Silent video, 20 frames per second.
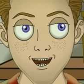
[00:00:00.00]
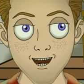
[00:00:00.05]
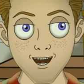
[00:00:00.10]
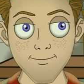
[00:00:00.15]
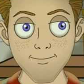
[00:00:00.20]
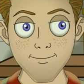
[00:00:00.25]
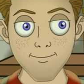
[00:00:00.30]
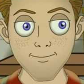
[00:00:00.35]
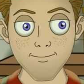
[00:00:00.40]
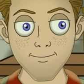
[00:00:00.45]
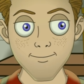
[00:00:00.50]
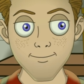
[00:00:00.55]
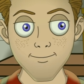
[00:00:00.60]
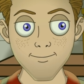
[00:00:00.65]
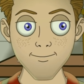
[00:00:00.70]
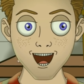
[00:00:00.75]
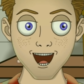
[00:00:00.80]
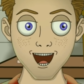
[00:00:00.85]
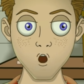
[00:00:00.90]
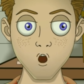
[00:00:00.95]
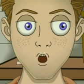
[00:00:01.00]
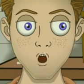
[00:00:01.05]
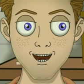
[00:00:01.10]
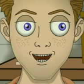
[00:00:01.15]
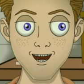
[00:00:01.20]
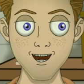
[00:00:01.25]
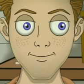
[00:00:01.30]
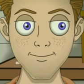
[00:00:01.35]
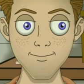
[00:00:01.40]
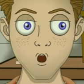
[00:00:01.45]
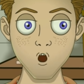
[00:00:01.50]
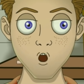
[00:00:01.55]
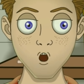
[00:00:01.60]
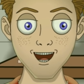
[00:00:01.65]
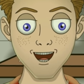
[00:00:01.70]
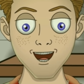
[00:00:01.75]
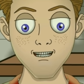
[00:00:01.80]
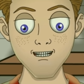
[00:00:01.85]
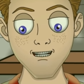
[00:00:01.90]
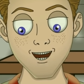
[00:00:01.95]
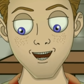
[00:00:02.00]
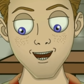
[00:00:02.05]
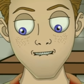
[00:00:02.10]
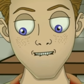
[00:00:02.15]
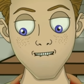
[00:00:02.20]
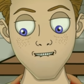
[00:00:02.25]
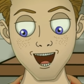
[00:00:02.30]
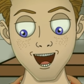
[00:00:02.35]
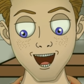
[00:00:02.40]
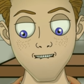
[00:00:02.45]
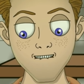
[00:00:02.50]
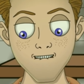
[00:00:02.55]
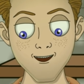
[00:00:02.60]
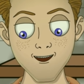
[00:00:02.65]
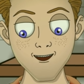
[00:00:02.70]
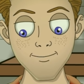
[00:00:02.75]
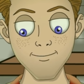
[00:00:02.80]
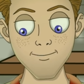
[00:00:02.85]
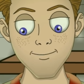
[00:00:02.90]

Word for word: your order? Let me tell you what we have a promotion